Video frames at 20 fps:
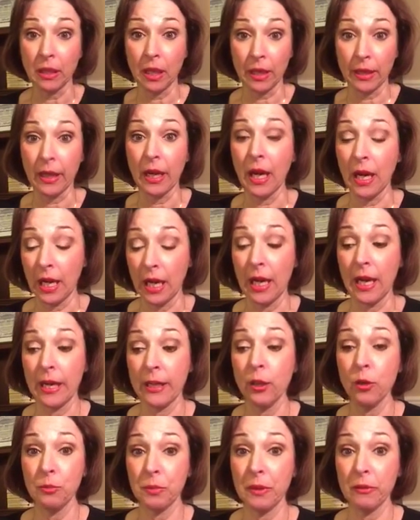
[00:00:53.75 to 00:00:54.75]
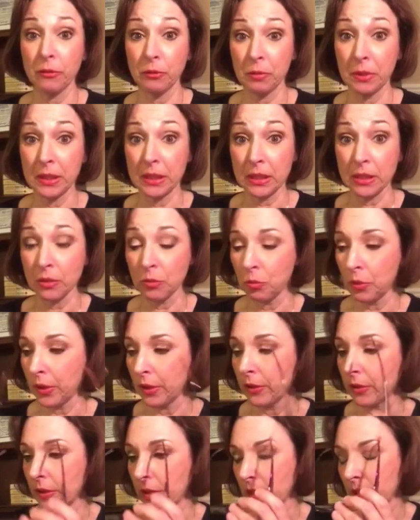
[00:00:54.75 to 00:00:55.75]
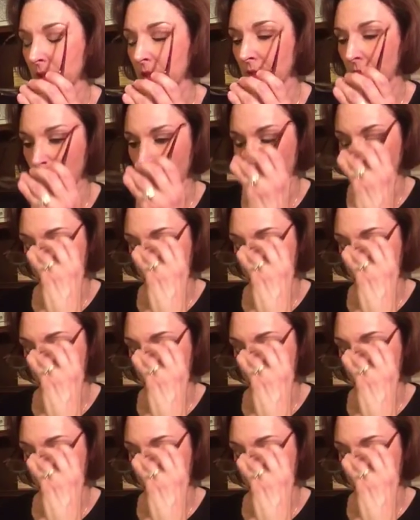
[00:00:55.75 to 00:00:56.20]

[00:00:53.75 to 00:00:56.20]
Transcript: I hope everybody is aware of this.